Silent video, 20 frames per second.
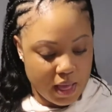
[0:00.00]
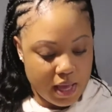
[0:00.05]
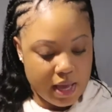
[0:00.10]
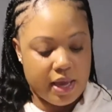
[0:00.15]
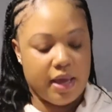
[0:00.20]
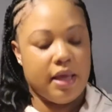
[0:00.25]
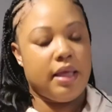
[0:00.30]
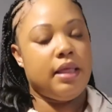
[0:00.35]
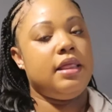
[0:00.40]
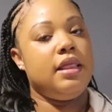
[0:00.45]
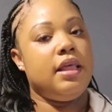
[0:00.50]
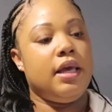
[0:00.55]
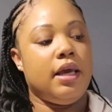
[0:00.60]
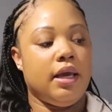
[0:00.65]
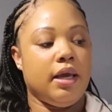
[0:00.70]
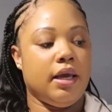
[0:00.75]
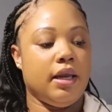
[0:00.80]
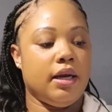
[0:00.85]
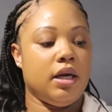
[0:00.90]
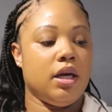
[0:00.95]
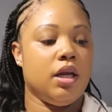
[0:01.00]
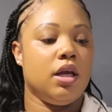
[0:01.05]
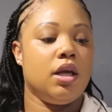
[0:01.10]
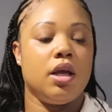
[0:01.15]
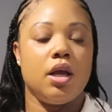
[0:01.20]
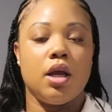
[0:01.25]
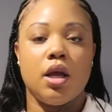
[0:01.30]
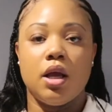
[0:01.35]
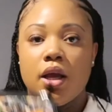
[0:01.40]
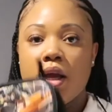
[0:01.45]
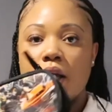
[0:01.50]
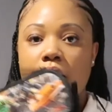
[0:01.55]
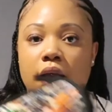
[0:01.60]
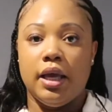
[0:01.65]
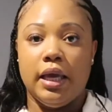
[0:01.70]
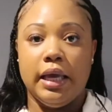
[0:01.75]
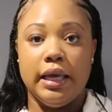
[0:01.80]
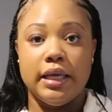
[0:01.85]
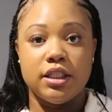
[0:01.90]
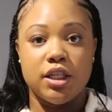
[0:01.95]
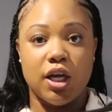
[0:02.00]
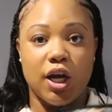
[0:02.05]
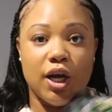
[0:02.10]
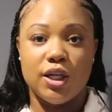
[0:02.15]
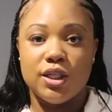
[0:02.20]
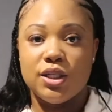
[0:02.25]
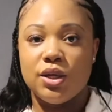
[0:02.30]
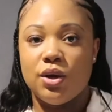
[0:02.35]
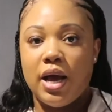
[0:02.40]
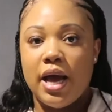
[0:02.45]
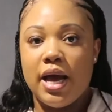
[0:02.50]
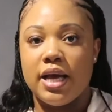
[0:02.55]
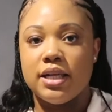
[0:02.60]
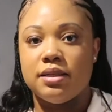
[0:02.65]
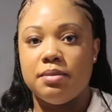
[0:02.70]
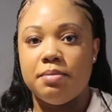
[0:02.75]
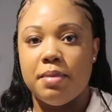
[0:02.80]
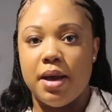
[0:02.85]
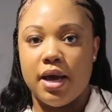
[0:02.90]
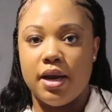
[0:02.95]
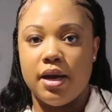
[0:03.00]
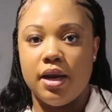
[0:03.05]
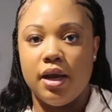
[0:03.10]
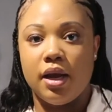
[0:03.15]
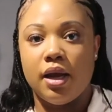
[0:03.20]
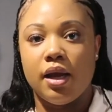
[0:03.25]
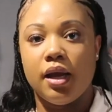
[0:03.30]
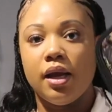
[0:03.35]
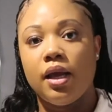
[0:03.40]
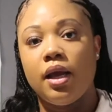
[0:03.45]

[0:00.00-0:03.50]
and then he's also asthmatic,